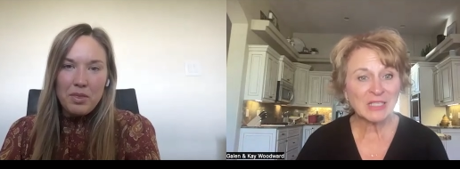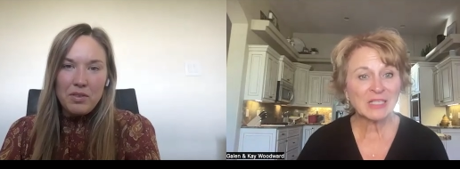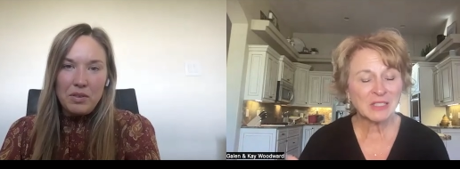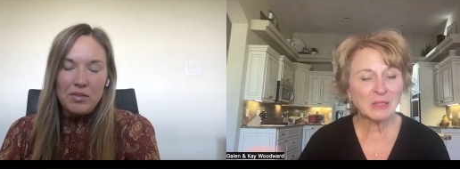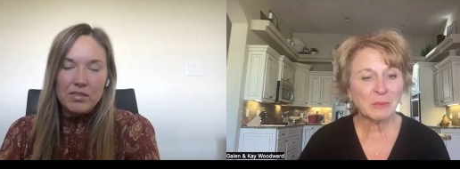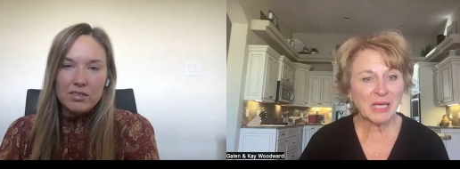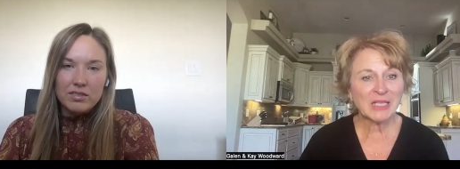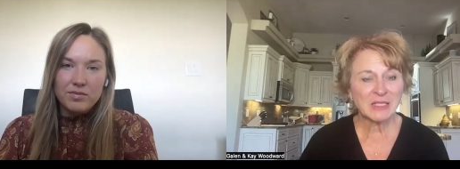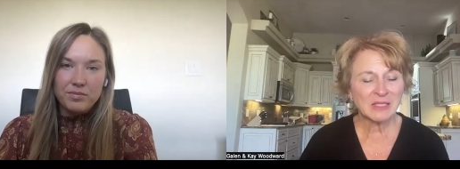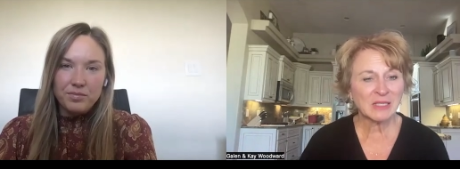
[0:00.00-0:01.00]
Speaker 1: to get to the
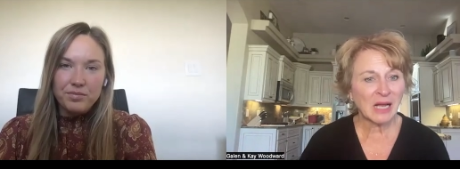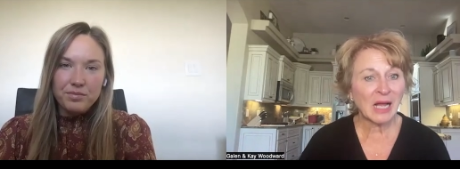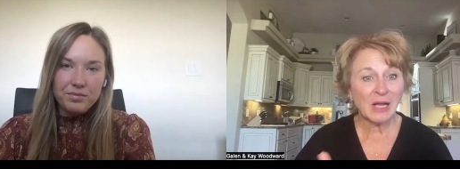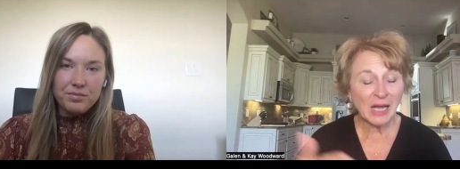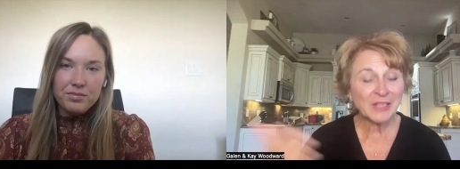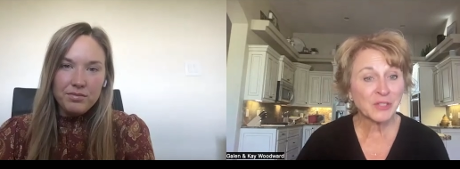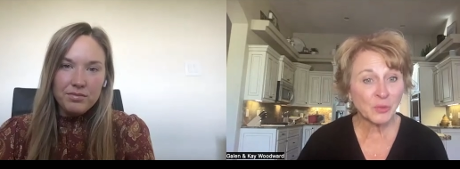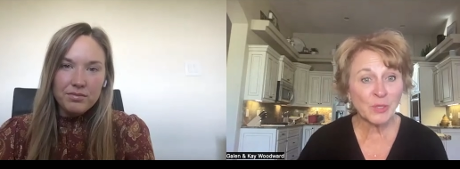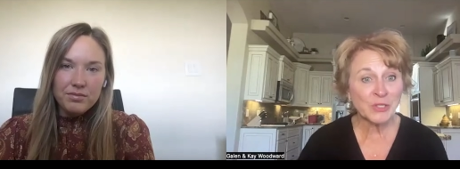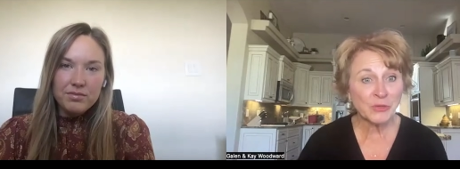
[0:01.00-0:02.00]
place that said, I, I
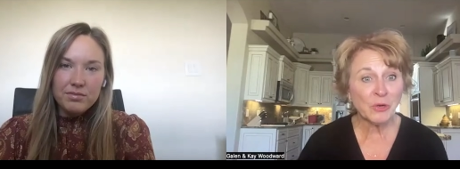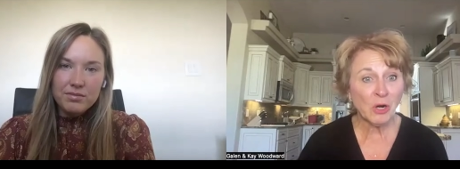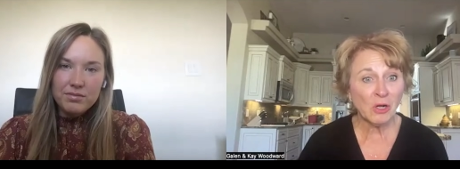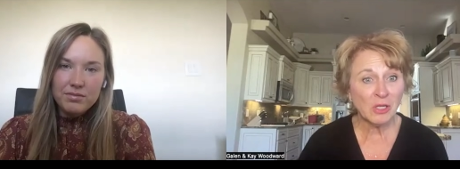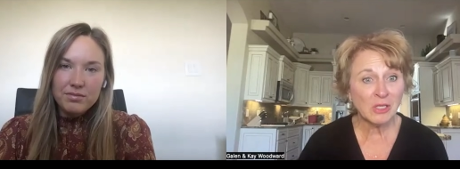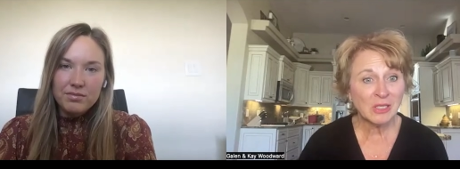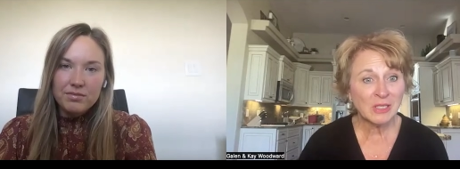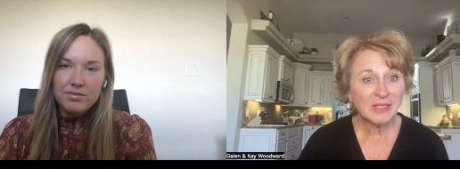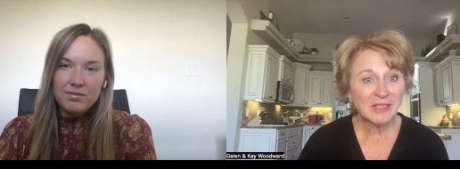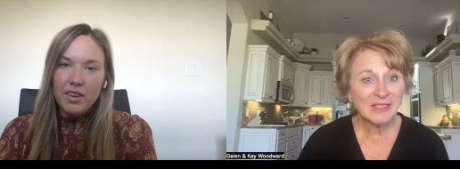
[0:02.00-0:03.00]
surrender all.
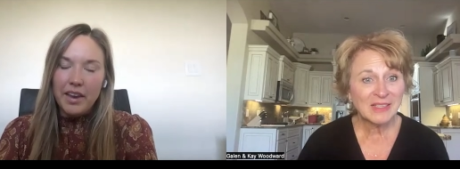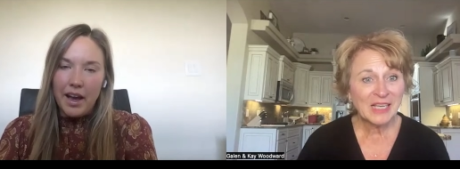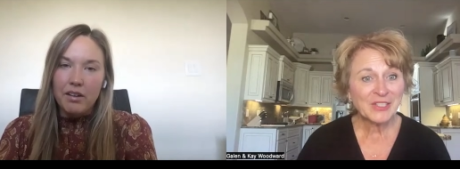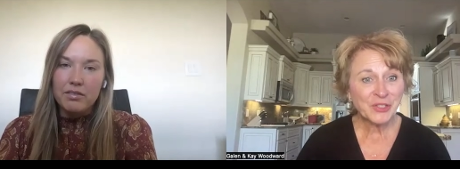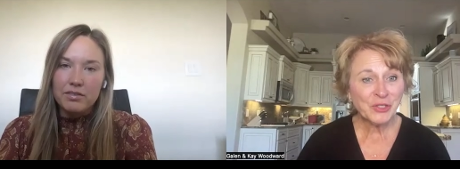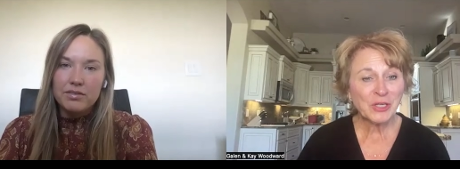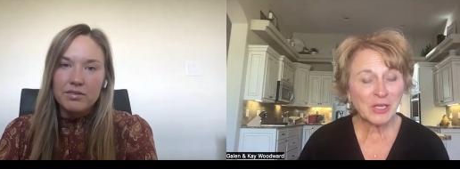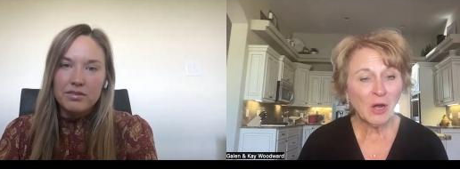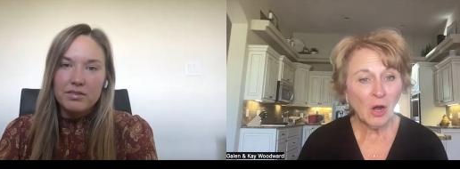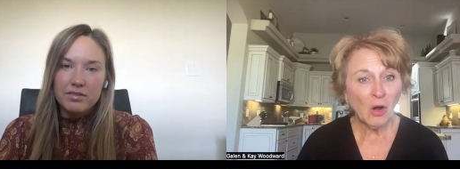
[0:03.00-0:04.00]
Yeah. It took
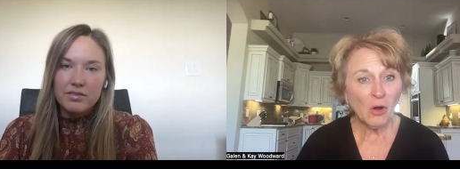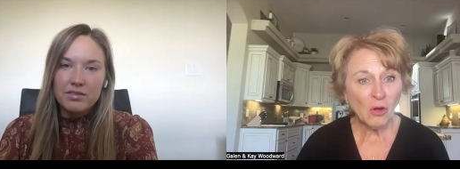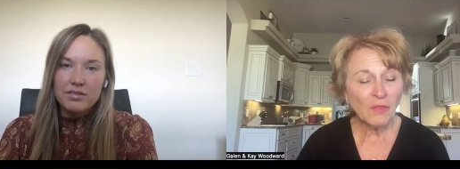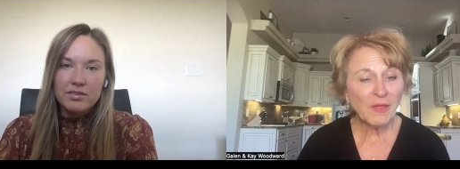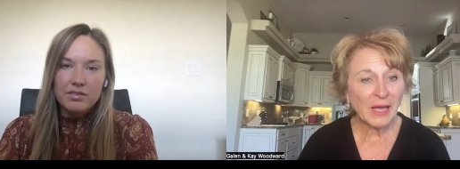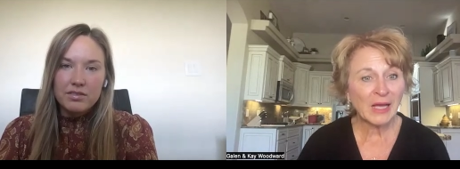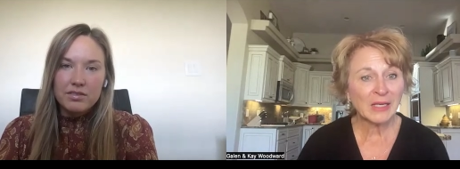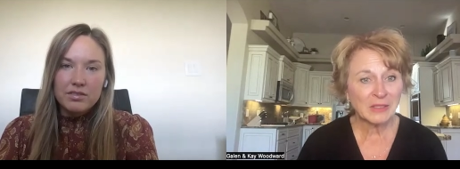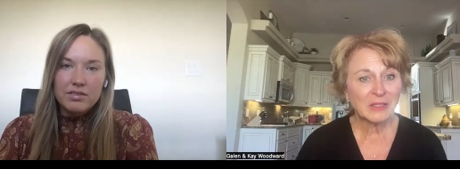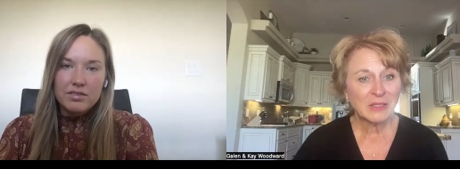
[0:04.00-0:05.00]
all
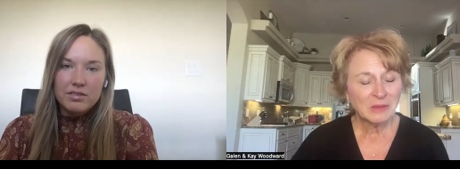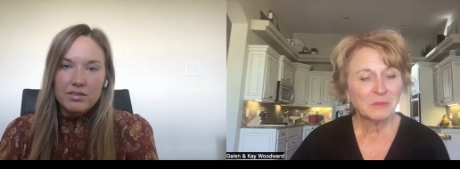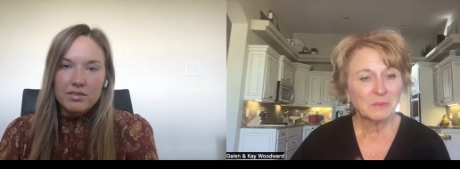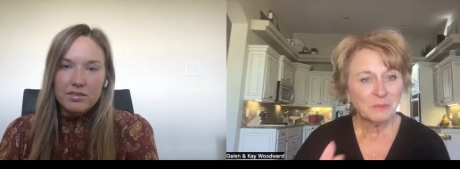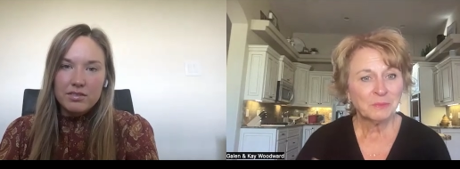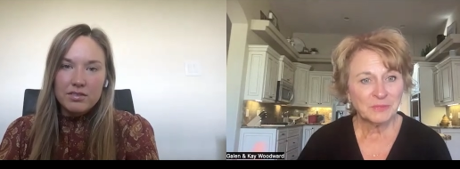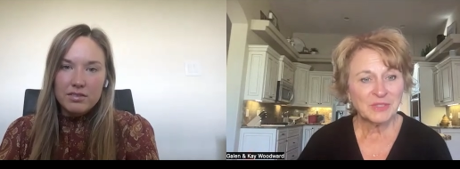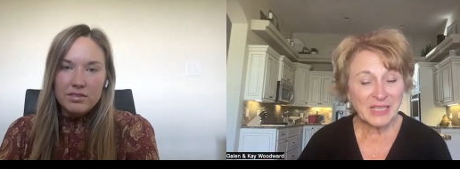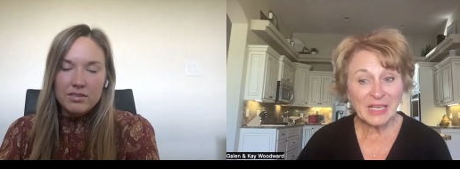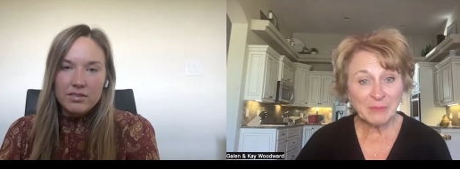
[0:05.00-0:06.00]
that
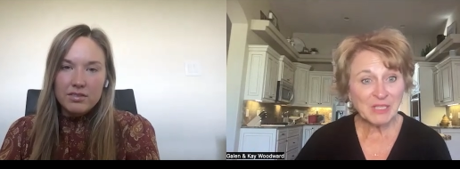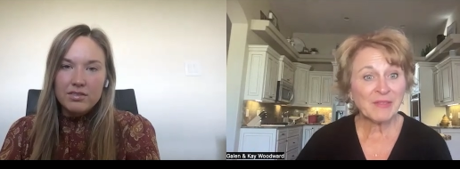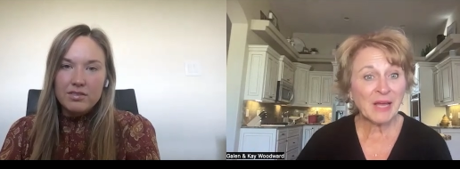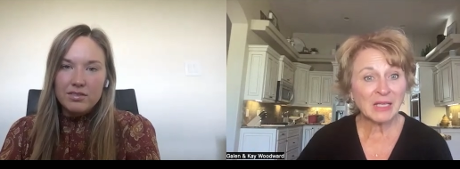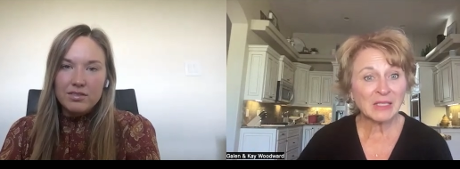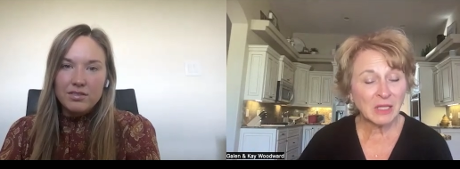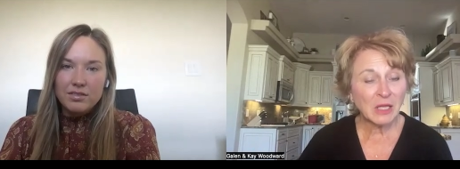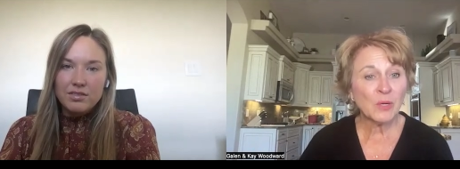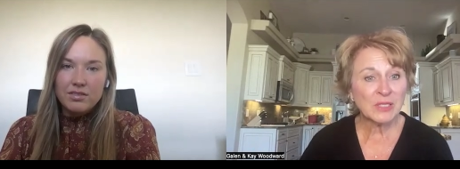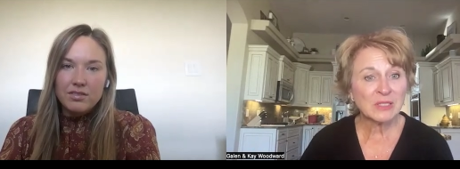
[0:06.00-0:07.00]
to get him to that
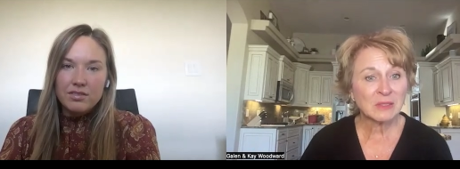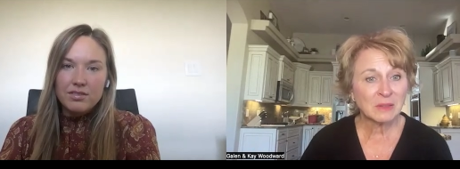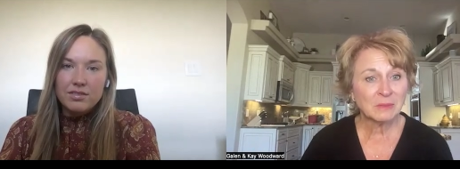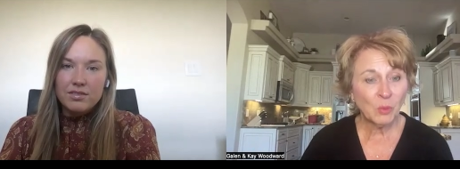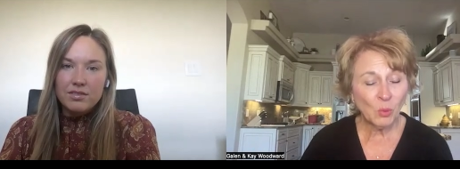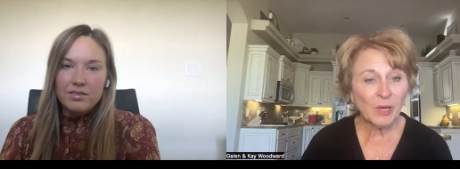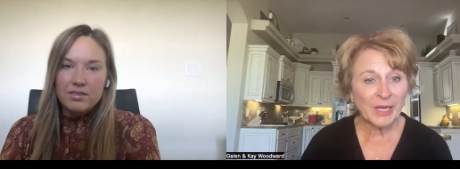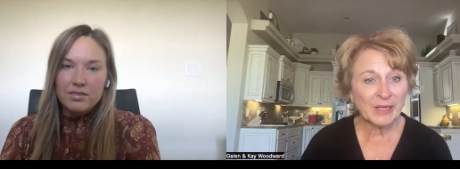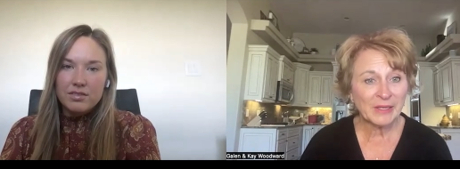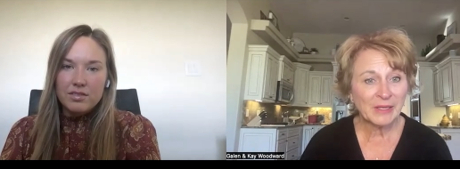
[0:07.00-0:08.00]
lowest
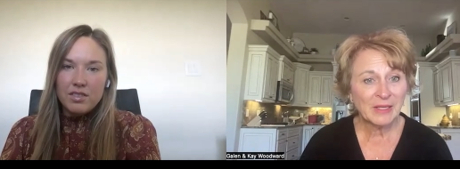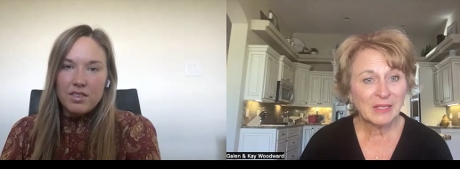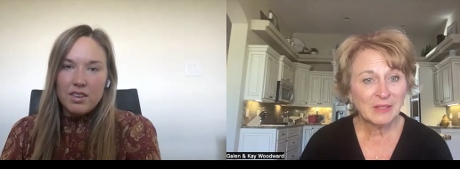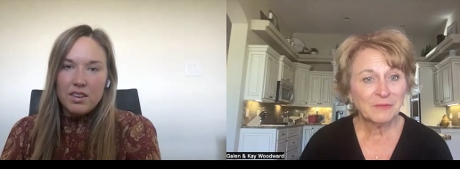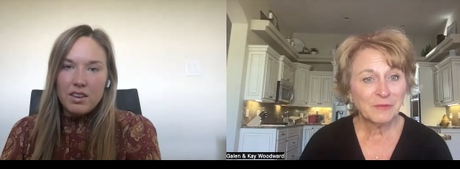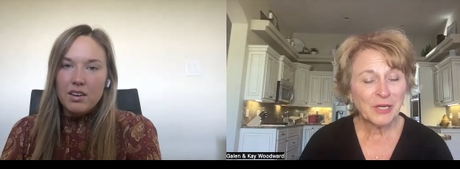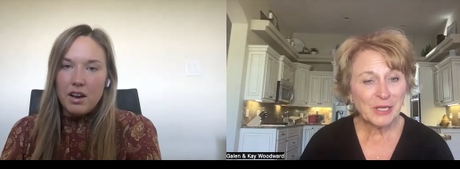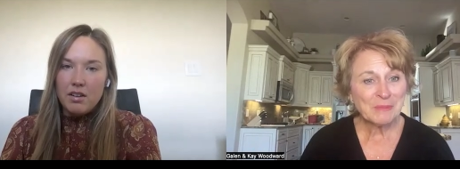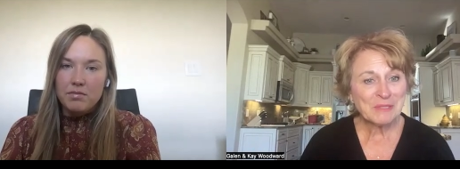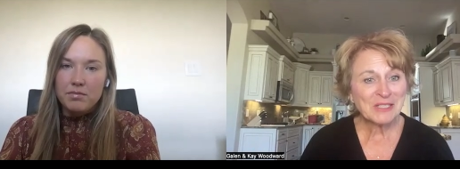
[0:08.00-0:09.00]
point for
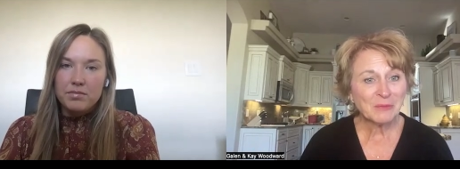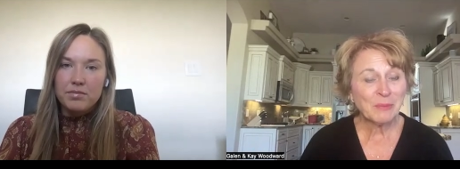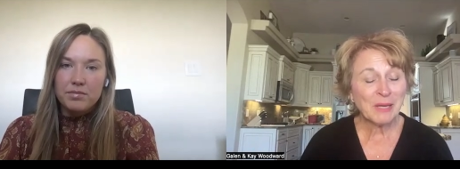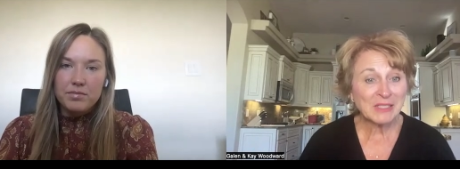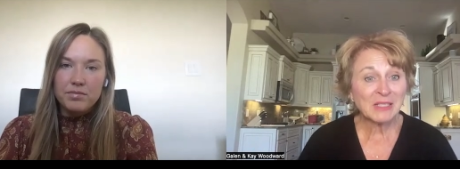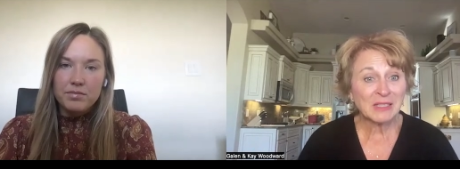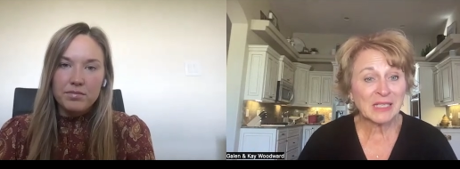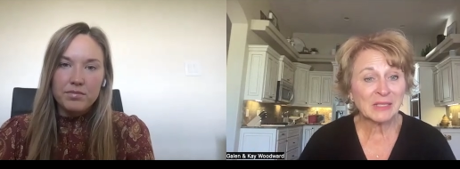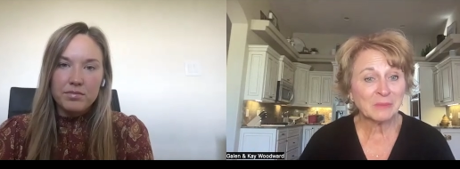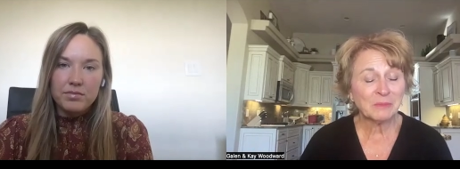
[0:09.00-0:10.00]
him yeah. to
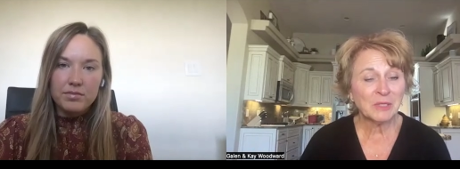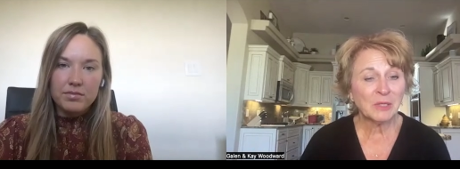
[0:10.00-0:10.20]
basically